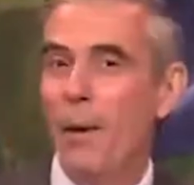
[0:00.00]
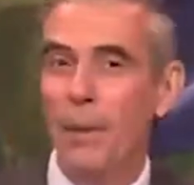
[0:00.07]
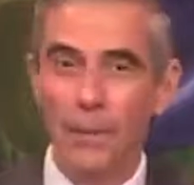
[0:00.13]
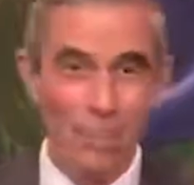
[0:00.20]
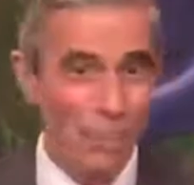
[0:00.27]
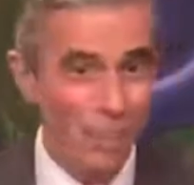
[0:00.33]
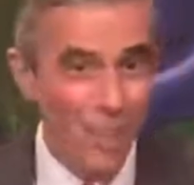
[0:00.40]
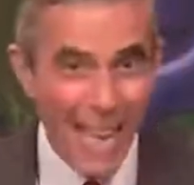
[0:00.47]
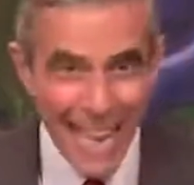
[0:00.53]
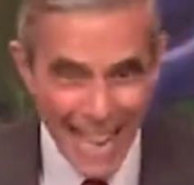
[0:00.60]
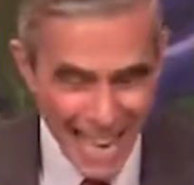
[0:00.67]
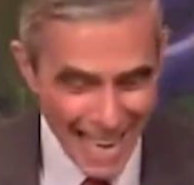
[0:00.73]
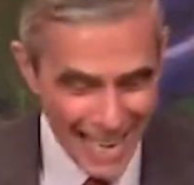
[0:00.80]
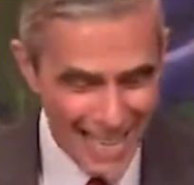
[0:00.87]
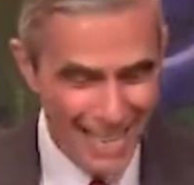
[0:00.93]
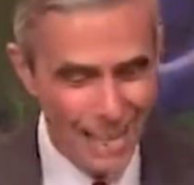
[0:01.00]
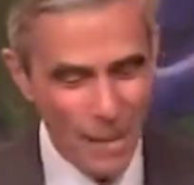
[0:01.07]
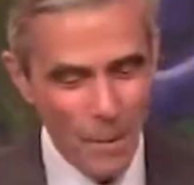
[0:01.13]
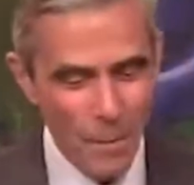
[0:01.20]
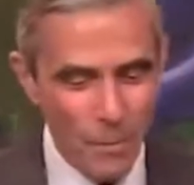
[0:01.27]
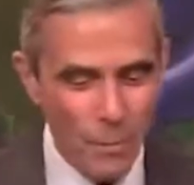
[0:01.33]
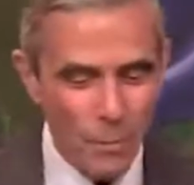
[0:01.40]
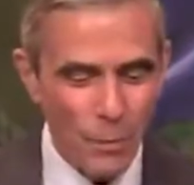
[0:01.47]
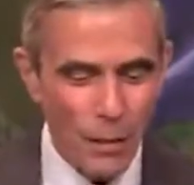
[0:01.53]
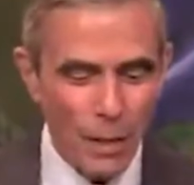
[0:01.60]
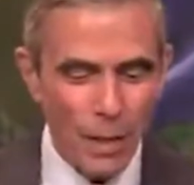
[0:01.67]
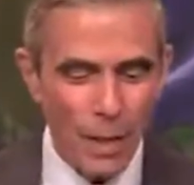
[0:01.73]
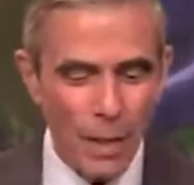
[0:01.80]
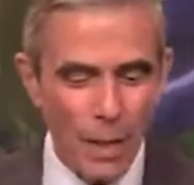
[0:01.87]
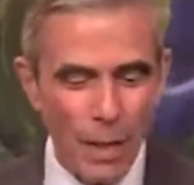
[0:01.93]
Me?
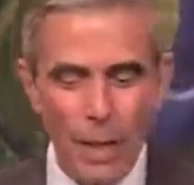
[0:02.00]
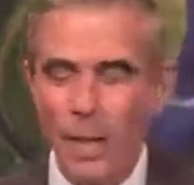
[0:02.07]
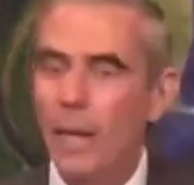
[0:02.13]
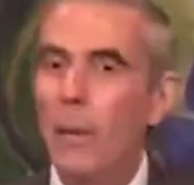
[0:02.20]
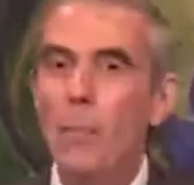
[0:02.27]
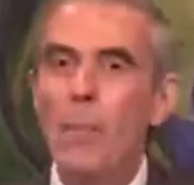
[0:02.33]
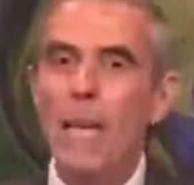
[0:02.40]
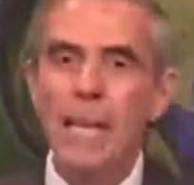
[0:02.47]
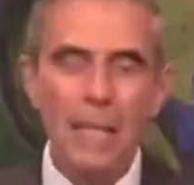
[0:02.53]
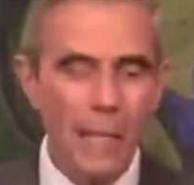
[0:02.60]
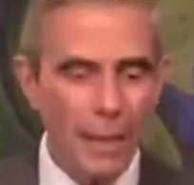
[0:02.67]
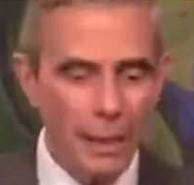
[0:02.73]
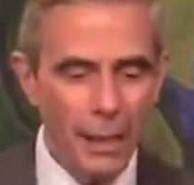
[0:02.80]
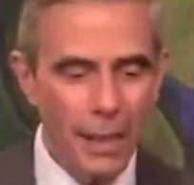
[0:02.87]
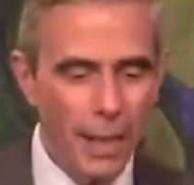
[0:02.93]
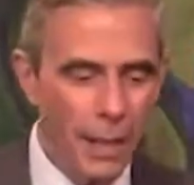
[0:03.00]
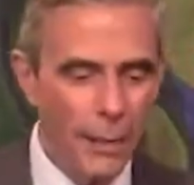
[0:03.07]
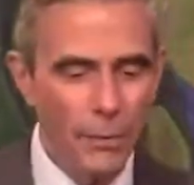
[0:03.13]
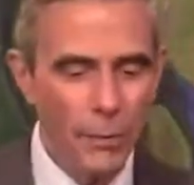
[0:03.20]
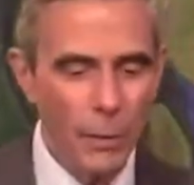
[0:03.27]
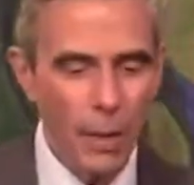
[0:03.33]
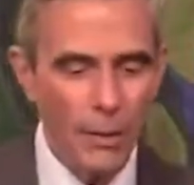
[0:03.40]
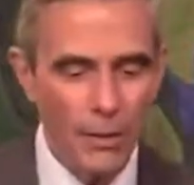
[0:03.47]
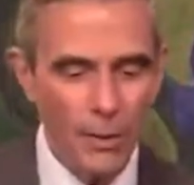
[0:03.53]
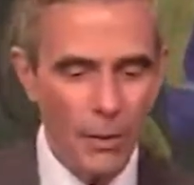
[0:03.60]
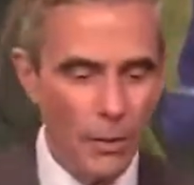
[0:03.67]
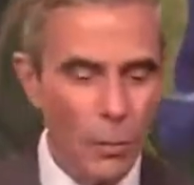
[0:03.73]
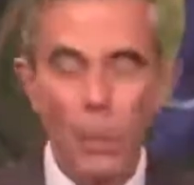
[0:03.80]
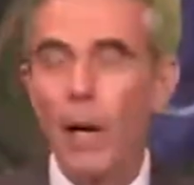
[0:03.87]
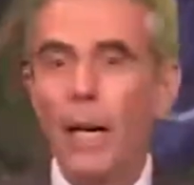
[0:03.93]
He immediately gives
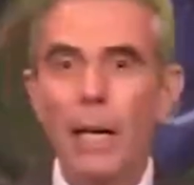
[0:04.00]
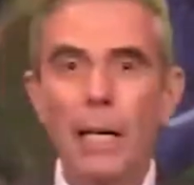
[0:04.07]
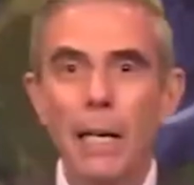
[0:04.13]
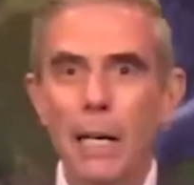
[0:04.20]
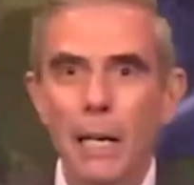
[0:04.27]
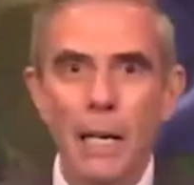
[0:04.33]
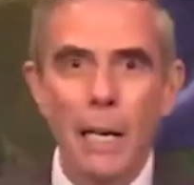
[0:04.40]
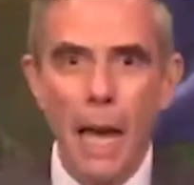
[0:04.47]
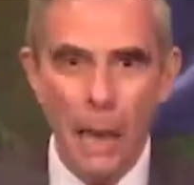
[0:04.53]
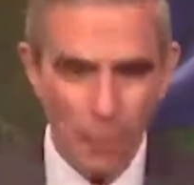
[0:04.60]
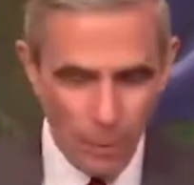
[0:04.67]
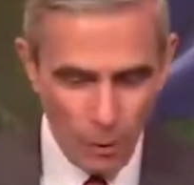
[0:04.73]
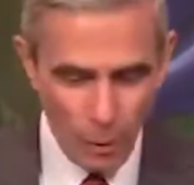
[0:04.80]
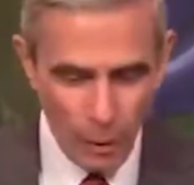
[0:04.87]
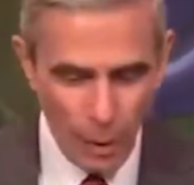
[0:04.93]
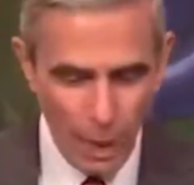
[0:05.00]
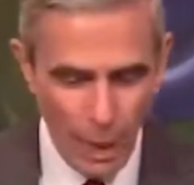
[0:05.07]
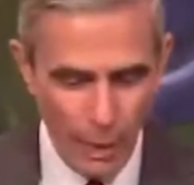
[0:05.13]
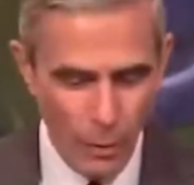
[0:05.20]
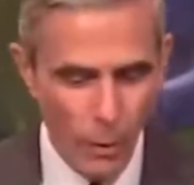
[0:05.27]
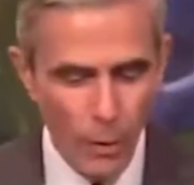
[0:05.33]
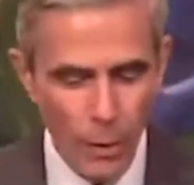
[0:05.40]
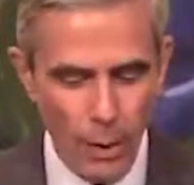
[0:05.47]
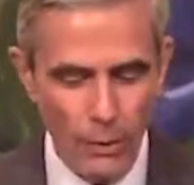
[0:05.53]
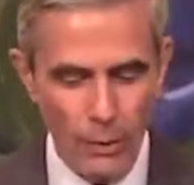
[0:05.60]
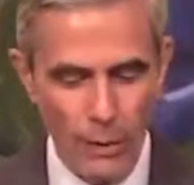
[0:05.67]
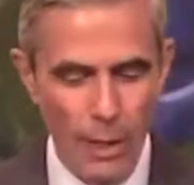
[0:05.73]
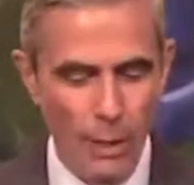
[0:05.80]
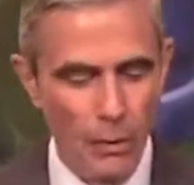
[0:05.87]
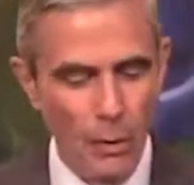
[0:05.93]
reasons why he absolutely can't do this.
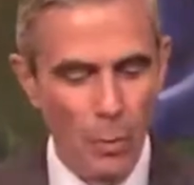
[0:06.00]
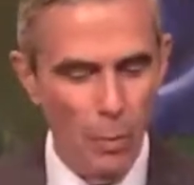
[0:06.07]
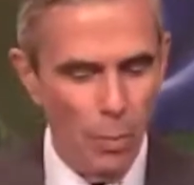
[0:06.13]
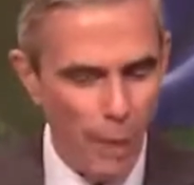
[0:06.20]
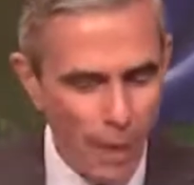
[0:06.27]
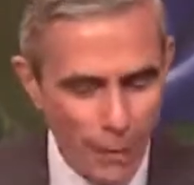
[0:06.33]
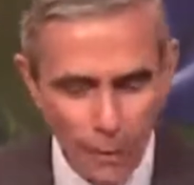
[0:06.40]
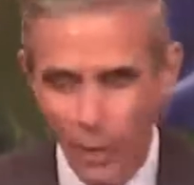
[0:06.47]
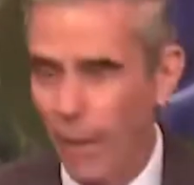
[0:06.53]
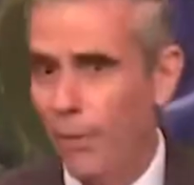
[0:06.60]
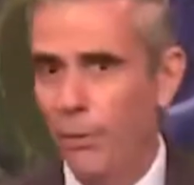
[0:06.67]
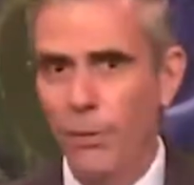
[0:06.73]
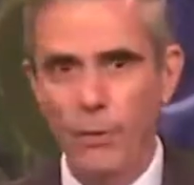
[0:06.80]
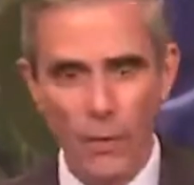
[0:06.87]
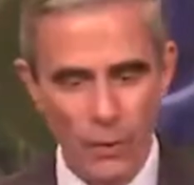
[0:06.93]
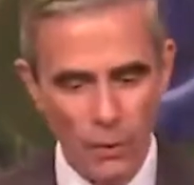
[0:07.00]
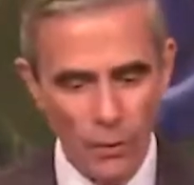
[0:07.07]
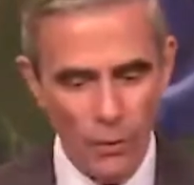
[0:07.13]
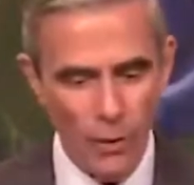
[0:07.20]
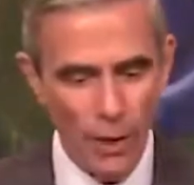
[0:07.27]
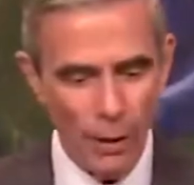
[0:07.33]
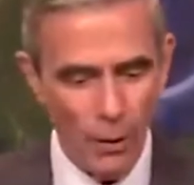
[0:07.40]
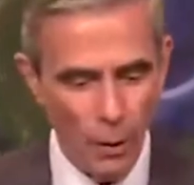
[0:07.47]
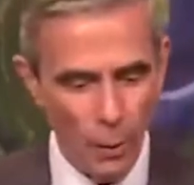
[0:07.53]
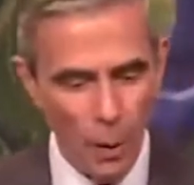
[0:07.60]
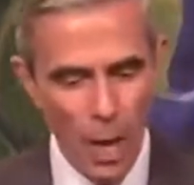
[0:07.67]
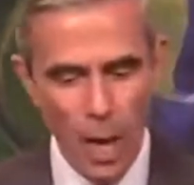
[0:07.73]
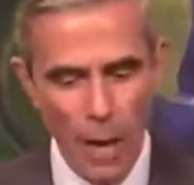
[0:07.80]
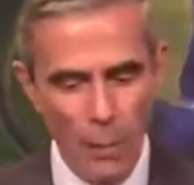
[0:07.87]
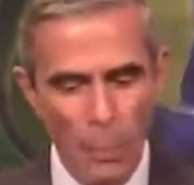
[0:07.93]
He isn't brave enough to face the Pharaoh.
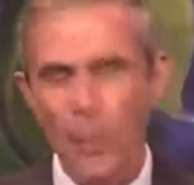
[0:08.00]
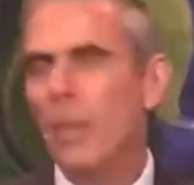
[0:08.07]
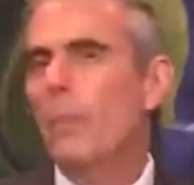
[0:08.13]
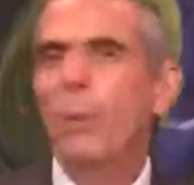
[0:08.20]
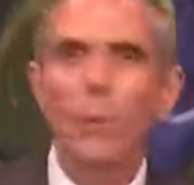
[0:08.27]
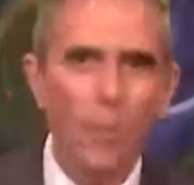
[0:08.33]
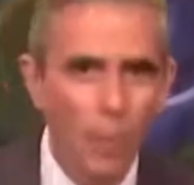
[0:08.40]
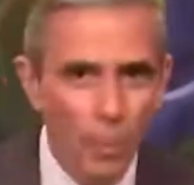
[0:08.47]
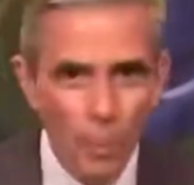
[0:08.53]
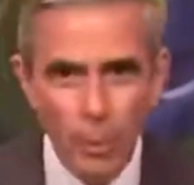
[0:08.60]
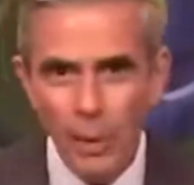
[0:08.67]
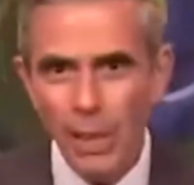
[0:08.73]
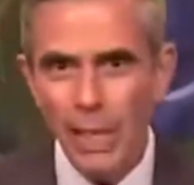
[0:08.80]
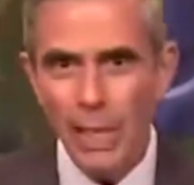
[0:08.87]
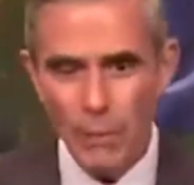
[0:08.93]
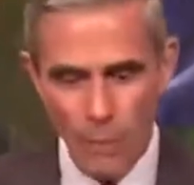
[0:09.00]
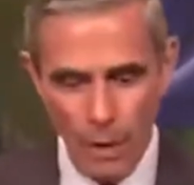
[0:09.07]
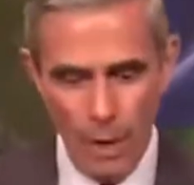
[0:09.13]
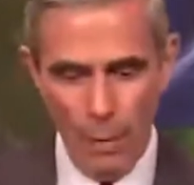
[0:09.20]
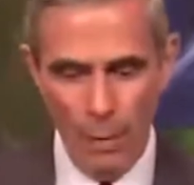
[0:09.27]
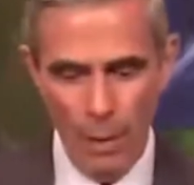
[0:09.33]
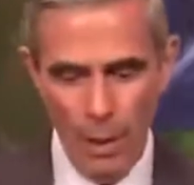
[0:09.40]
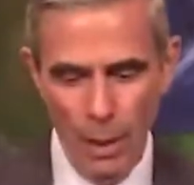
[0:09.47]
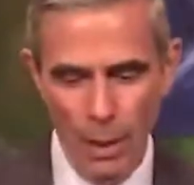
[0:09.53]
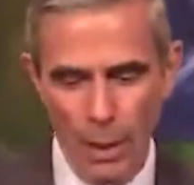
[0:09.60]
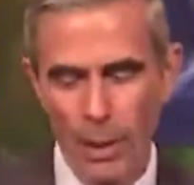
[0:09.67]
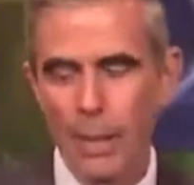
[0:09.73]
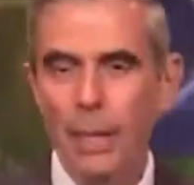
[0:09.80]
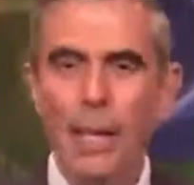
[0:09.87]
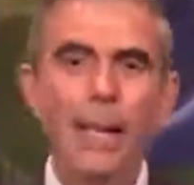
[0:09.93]
People won't believe him.
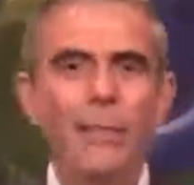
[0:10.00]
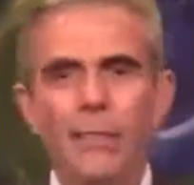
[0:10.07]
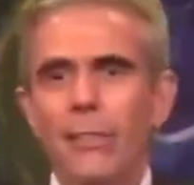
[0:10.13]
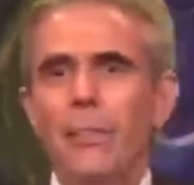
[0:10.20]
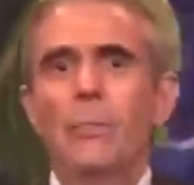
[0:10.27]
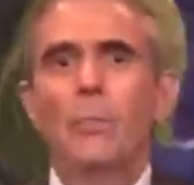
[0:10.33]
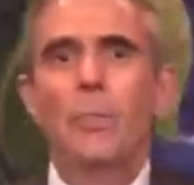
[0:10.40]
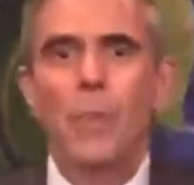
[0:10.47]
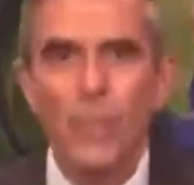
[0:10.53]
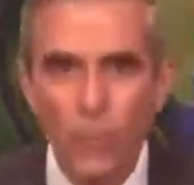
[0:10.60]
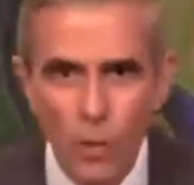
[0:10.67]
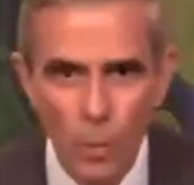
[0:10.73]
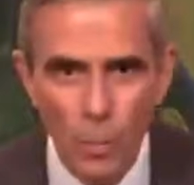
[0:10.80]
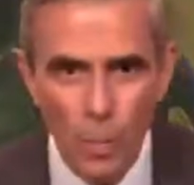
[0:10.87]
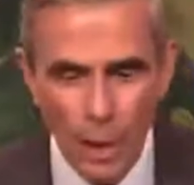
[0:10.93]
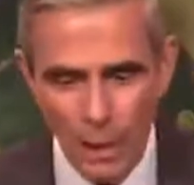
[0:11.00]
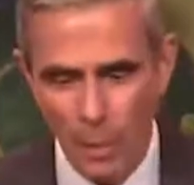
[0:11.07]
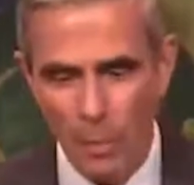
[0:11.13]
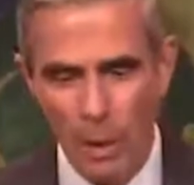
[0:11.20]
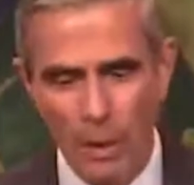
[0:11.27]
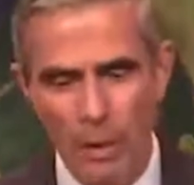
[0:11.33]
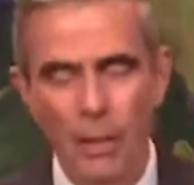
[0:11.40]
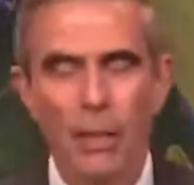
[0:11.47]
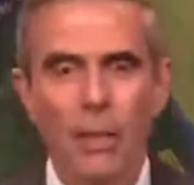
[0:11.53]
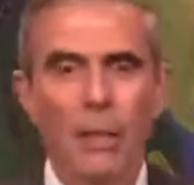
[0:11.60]
He has a speech impediment.